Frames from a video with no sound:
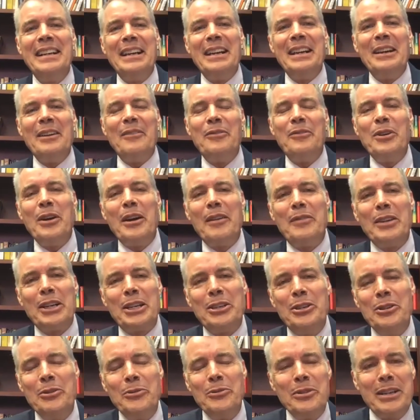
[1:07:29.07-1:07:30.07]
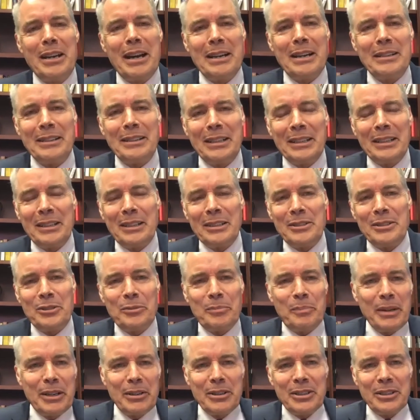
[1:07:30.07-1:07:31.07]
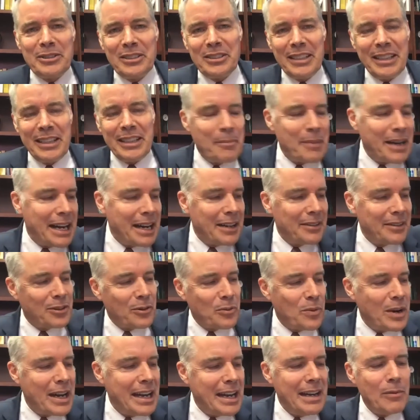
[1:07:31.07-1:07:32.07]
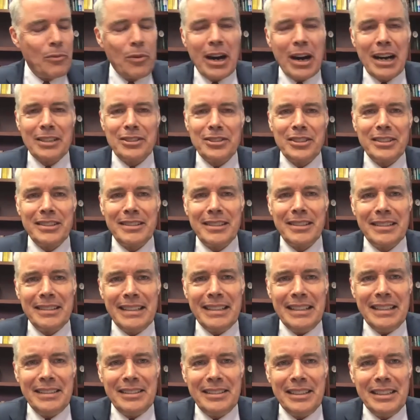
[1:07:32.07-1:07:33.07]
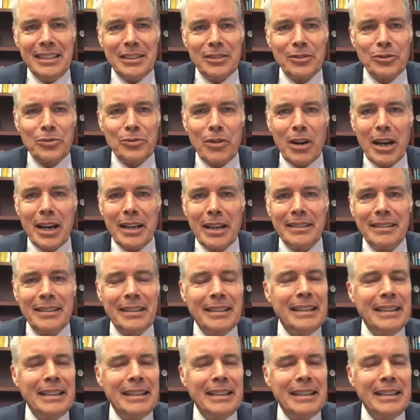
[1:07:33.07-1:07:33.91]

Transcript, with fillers: If you have a QAnon conspiracy about the way Washington, D C is run,